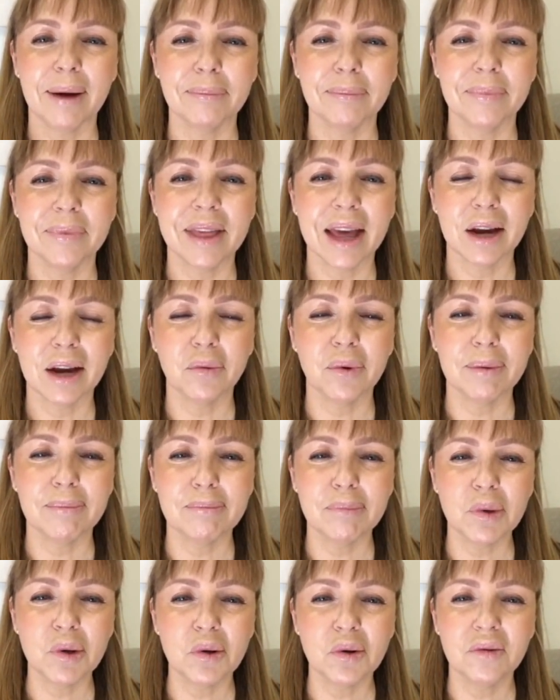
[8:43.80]
They
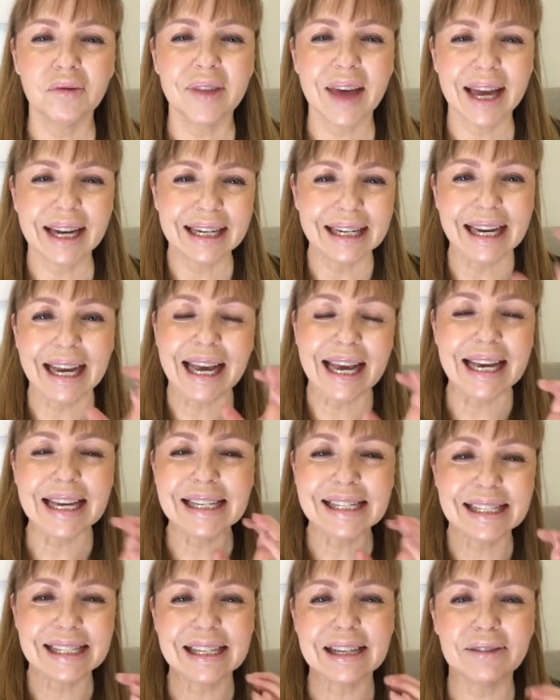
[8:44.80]
remove that
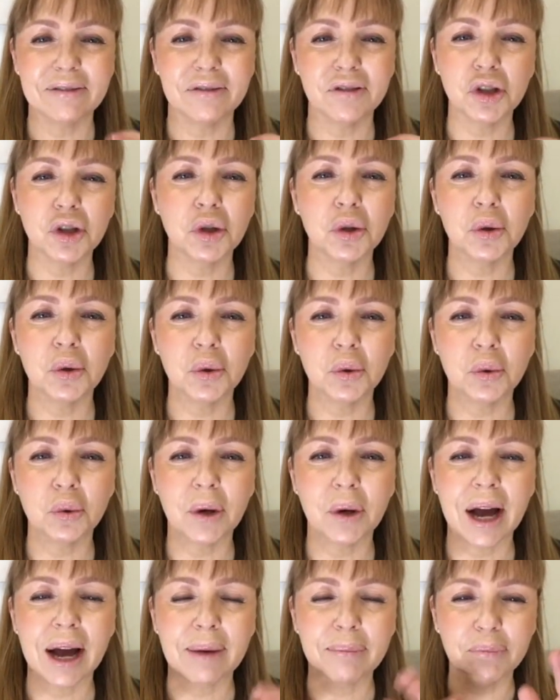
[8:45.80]
adhesive to
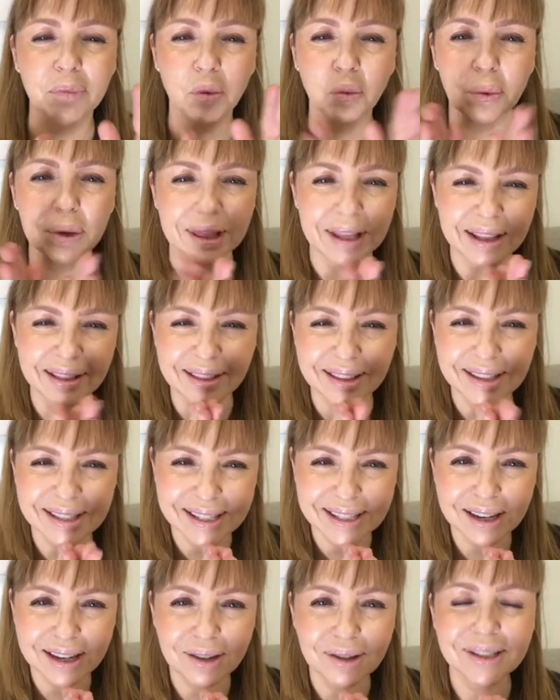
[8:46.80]
within the
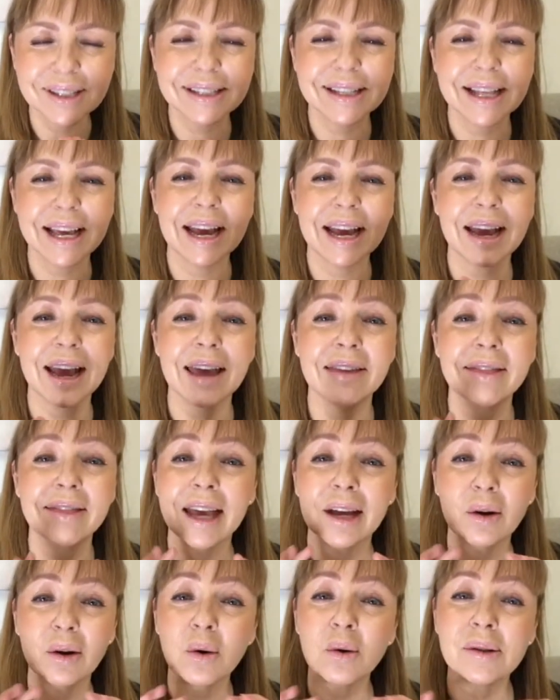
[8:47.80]
cells there, and
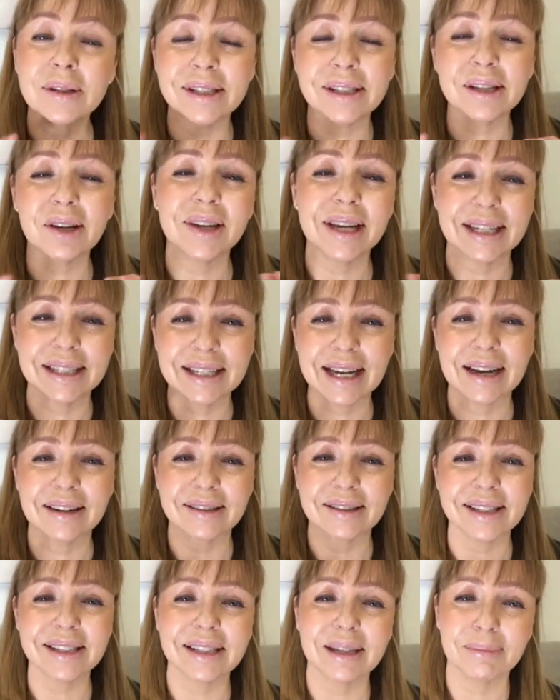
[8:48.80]
they also get down
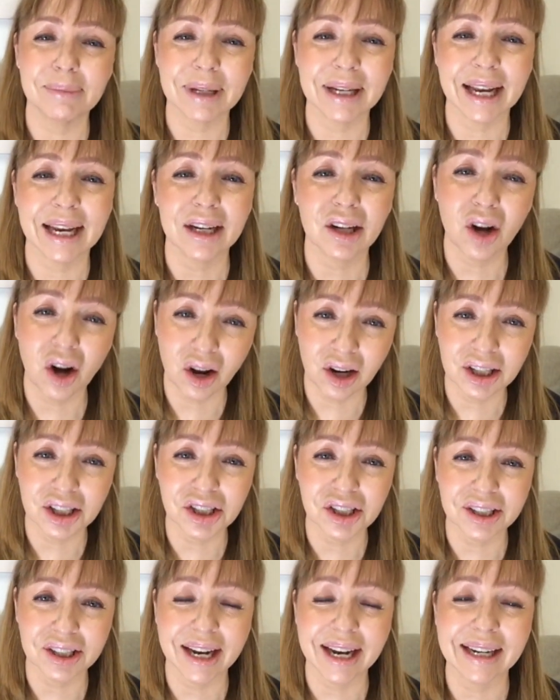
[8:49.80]
and stimulate
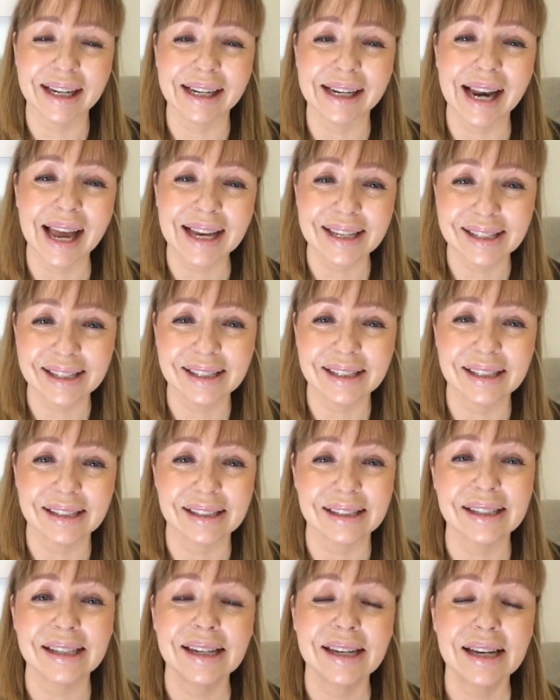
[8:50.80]
collagen and
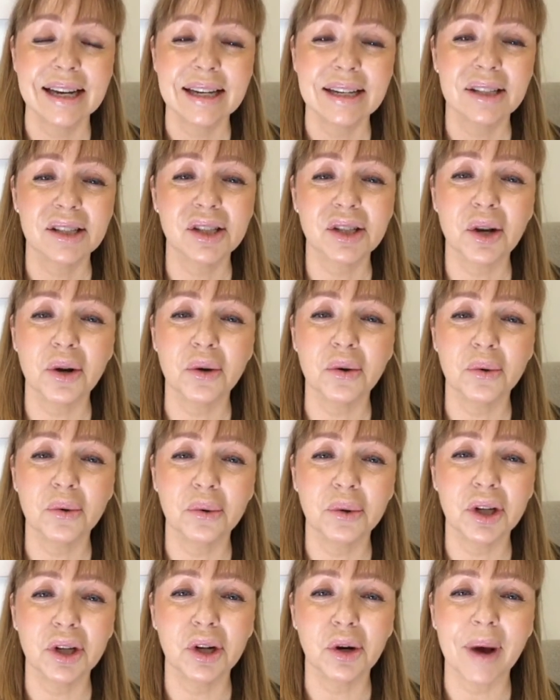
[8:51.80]
elastin. So,
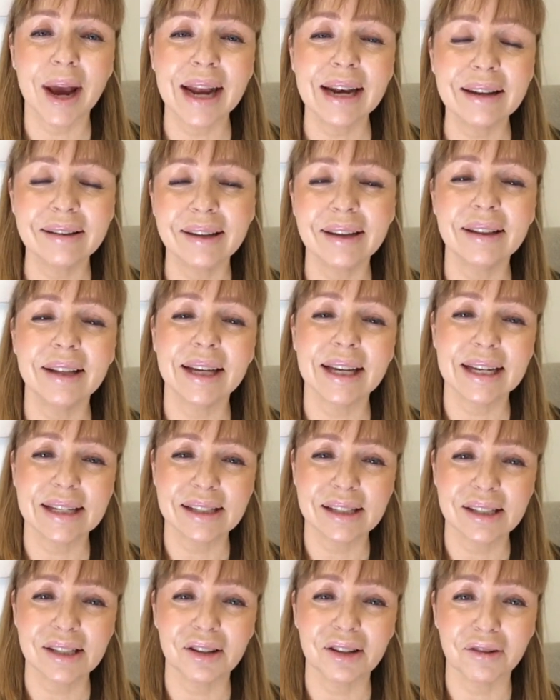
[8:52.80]
anything that
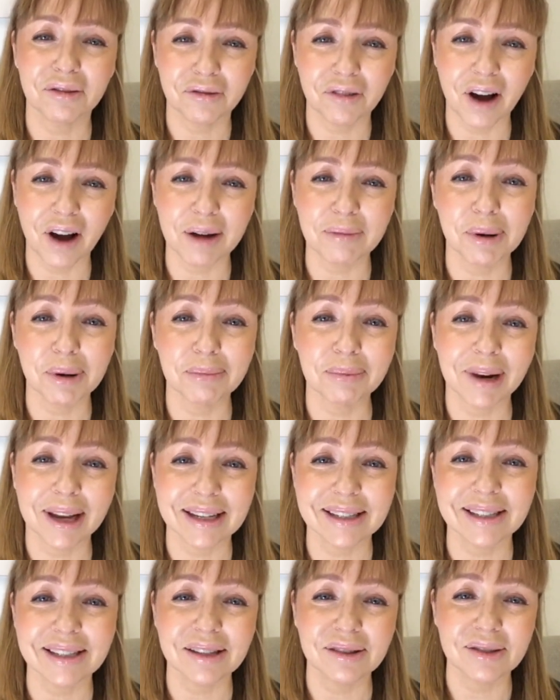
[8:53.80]
gets to the fibroblast
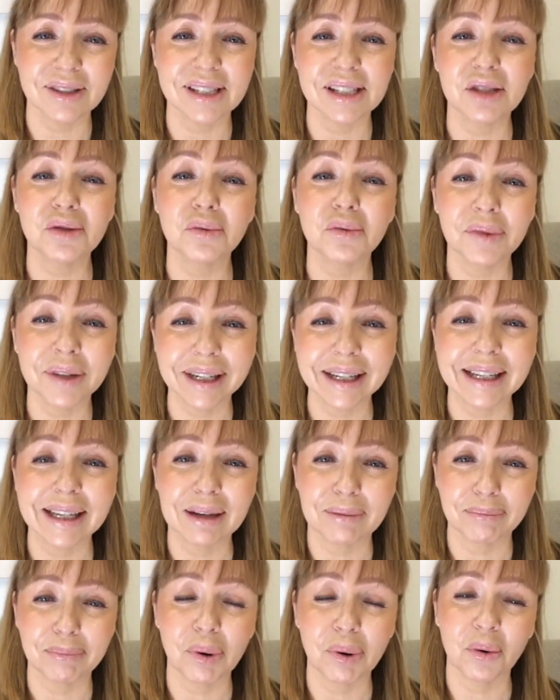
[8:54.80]
cells is really
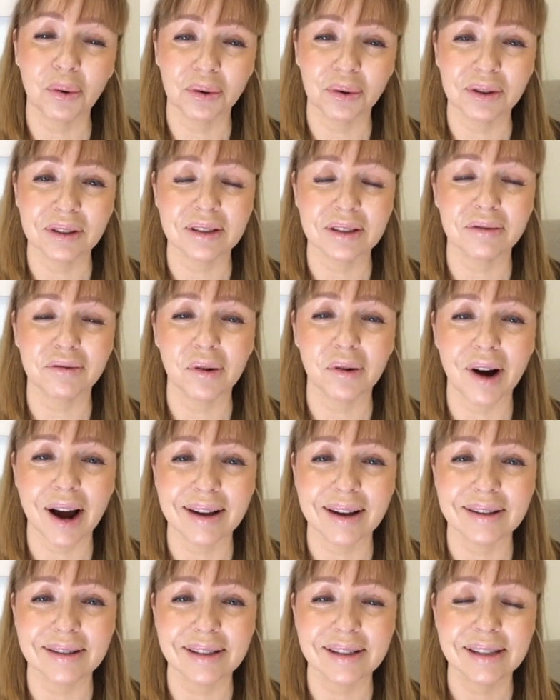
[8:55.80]
important for
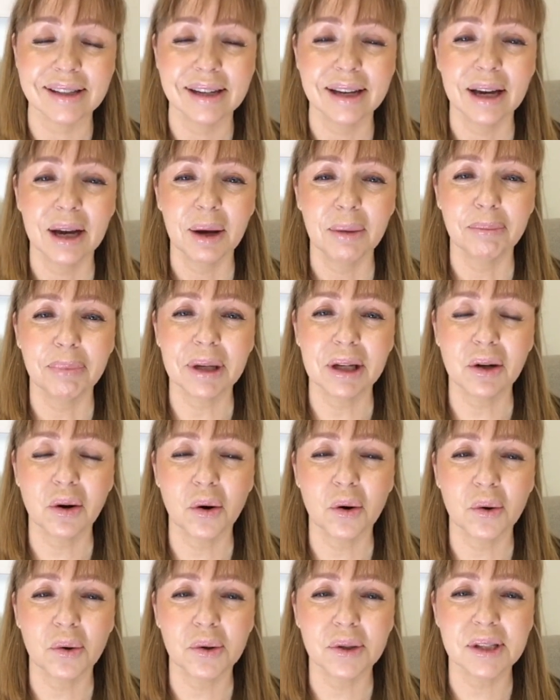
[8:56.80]
us,
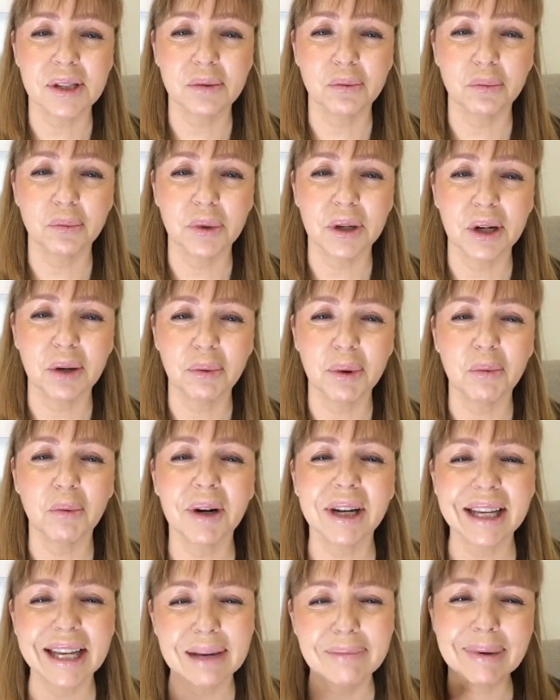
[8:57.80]
because, we want
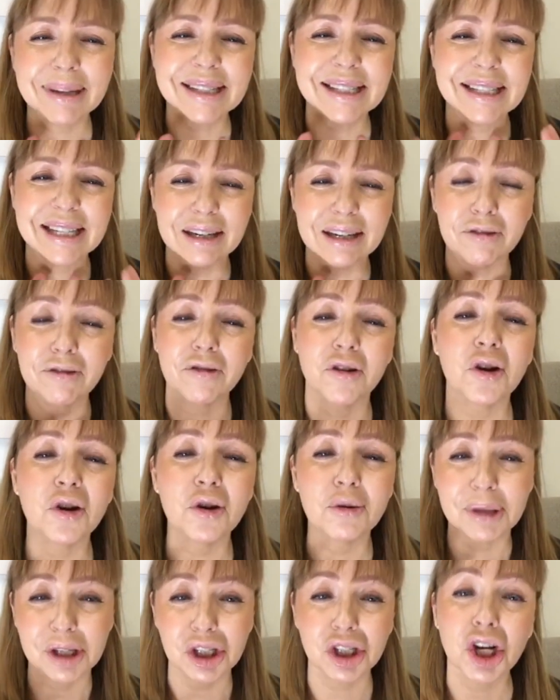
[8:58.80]
to keep our skin
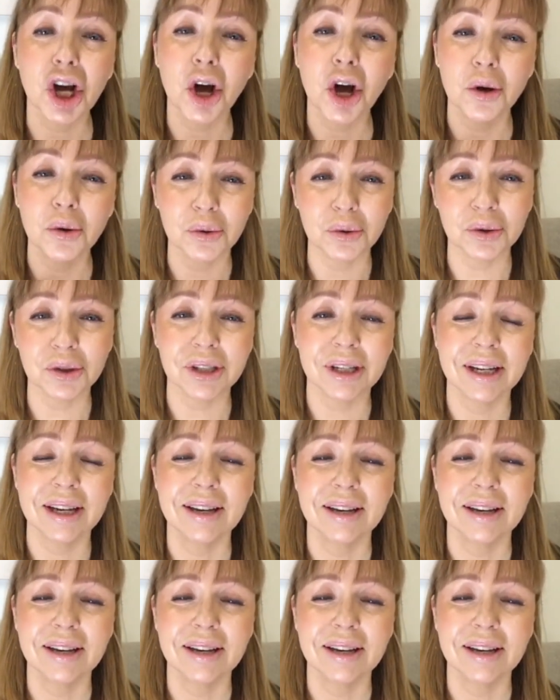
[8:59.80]
firm and toned.